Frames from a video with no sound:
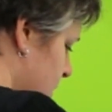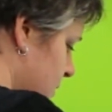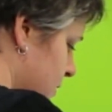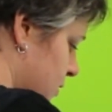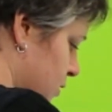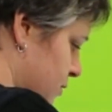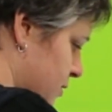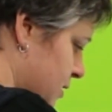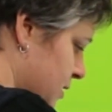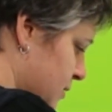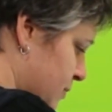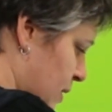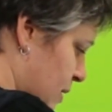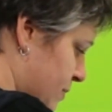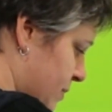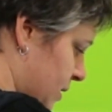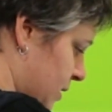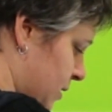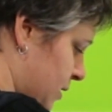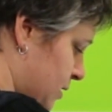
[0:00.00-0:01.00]
So these might
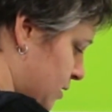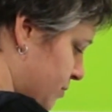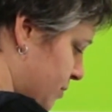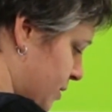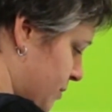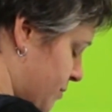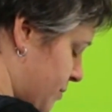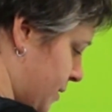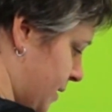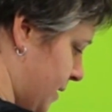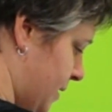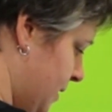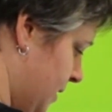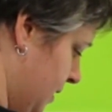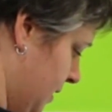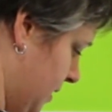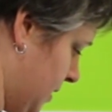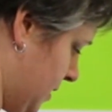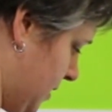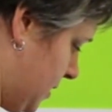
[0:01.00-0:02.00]
be a little bit
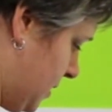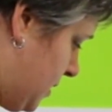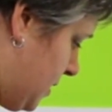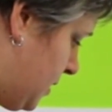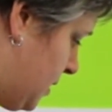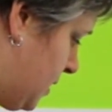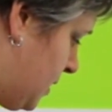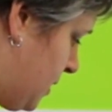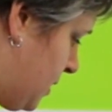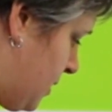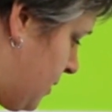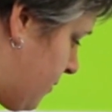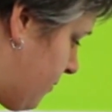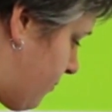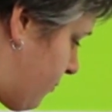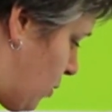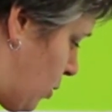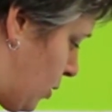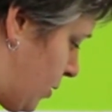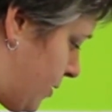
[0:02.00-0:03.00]
big
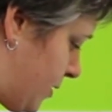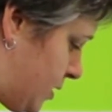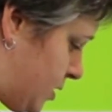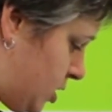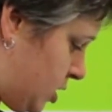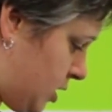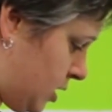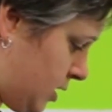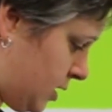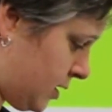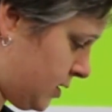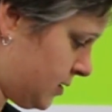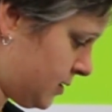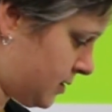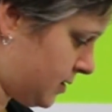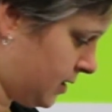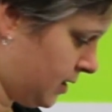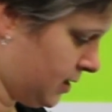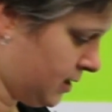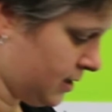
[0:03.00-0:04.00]
for the
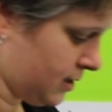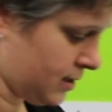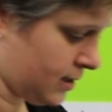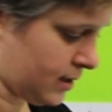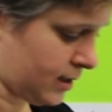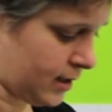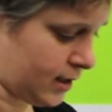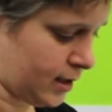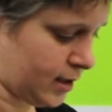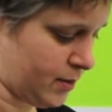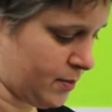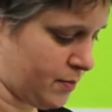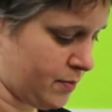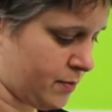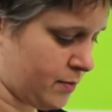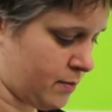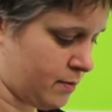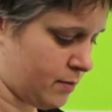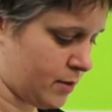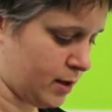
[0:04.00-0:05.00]
Genius, but
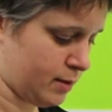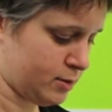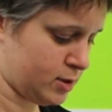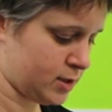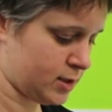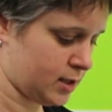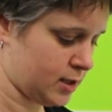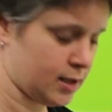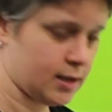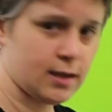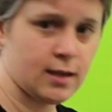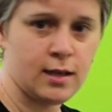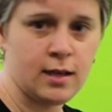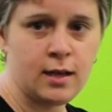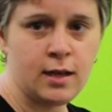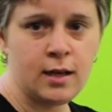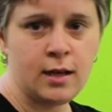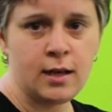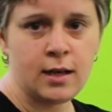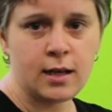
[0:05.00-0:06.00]
I'm just going to
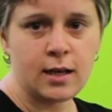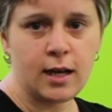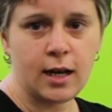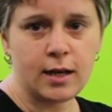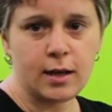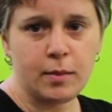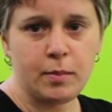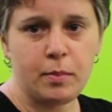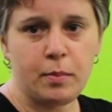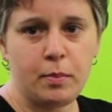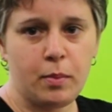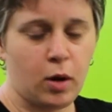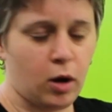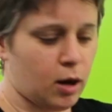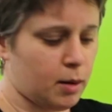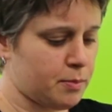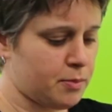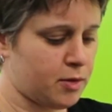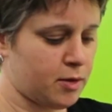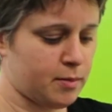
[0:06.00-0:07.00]
kind of
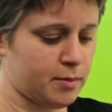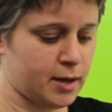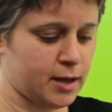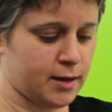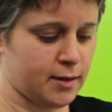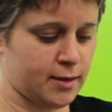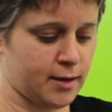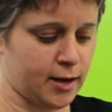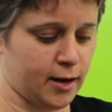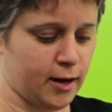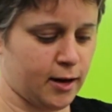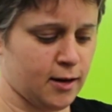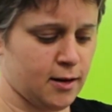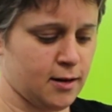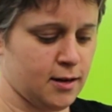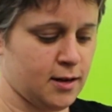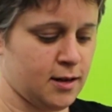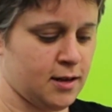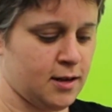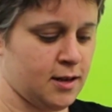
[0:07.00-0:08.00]
pop them in
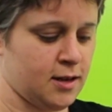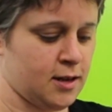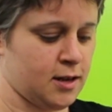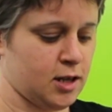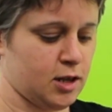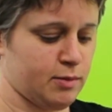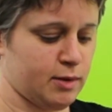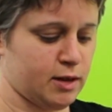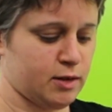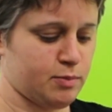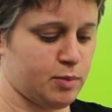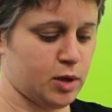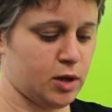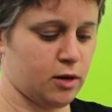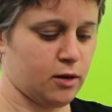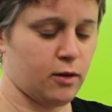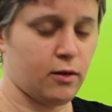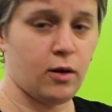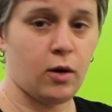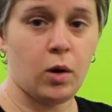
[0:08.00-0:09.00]
there. You might just put
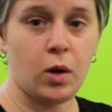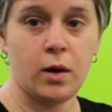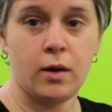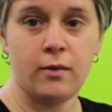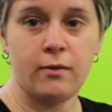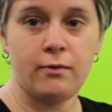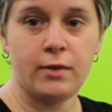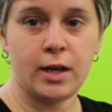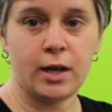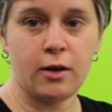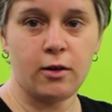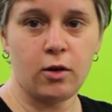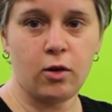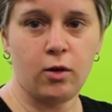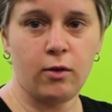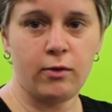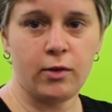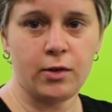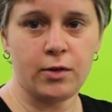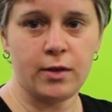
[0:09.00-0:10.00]
your finger
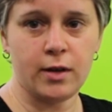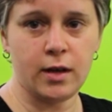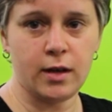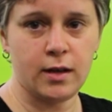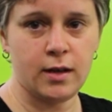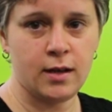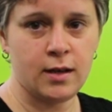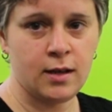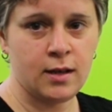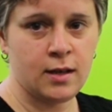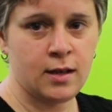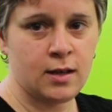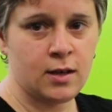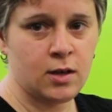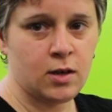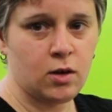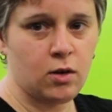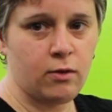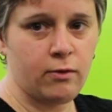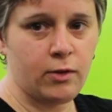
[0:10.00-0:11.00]
over
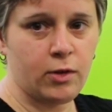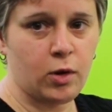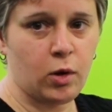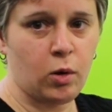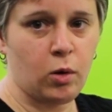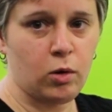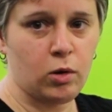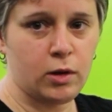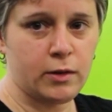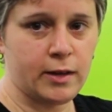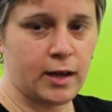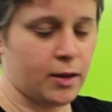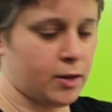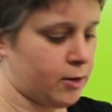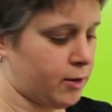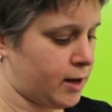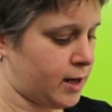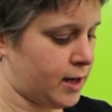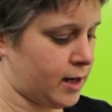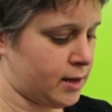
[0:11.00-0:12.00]
the hole on the
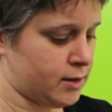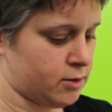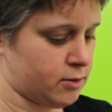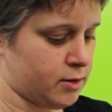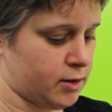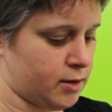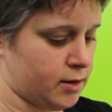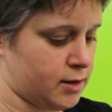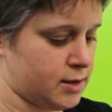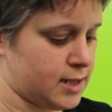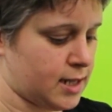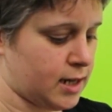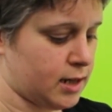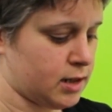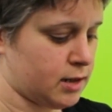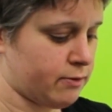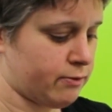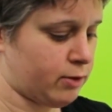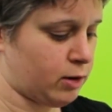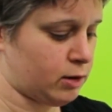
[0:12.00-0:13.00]
other end, or they
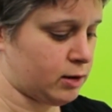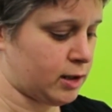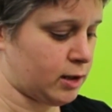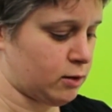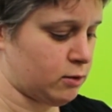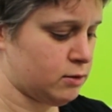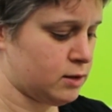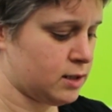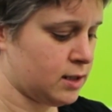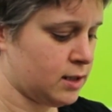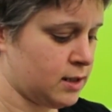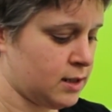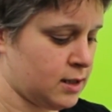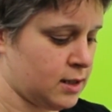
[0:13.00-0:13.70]
tend to fall out.